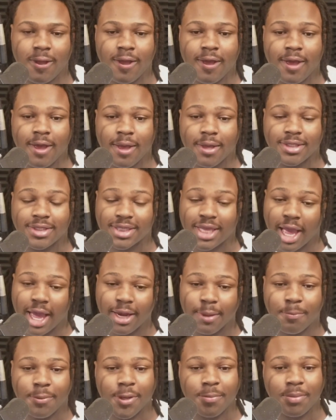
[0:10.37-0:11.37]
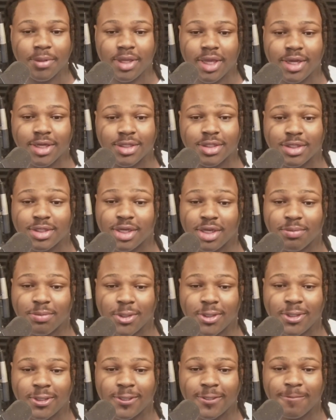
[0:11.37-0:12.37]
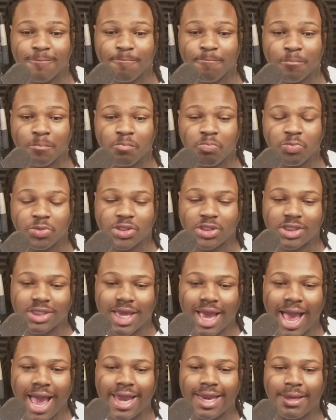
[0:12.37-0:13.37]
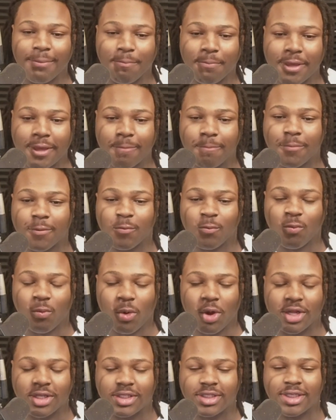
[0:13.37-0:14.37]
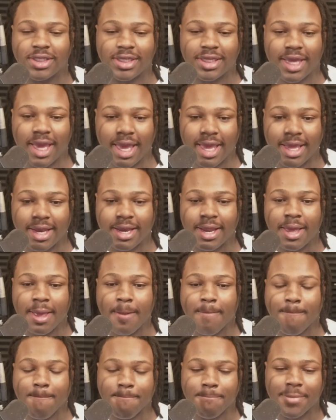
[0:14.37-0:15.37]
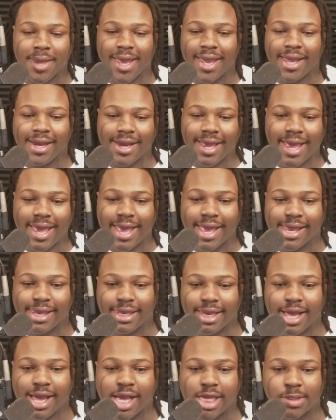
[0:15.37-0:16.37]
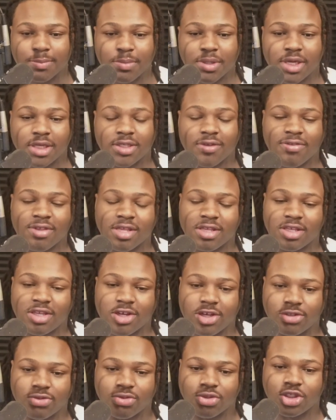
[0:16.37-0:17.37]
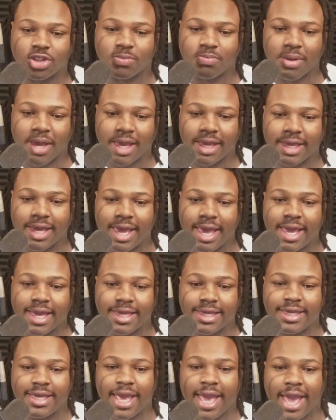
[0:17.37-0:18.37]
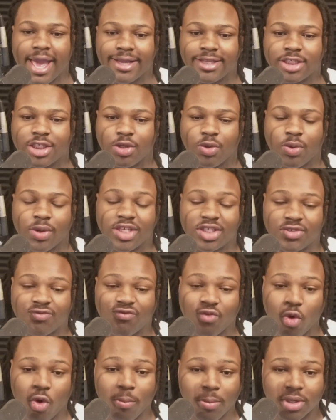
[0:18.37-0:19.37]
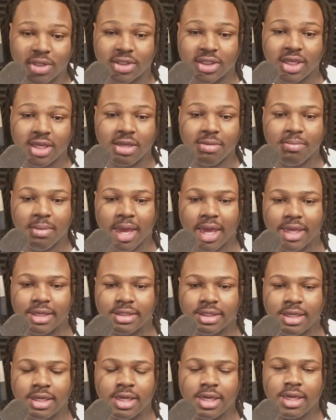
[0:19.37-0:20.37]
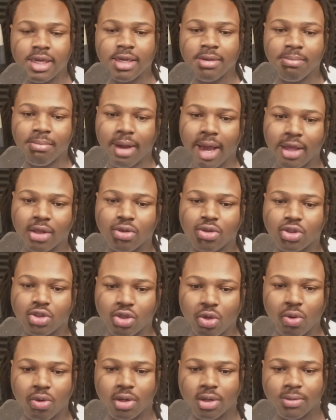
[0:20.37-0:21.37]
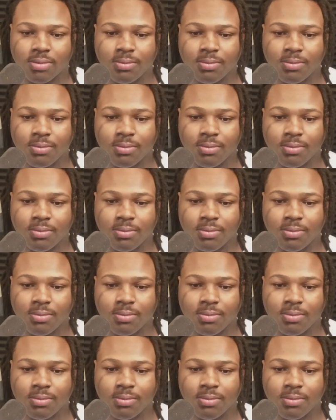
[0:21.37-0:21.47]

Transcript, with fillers: Scottie Pippen, ladies and gentlemen. Scottie Pippen once again made headlines because of the disrespect he had to his former teammate and Michael Jordan.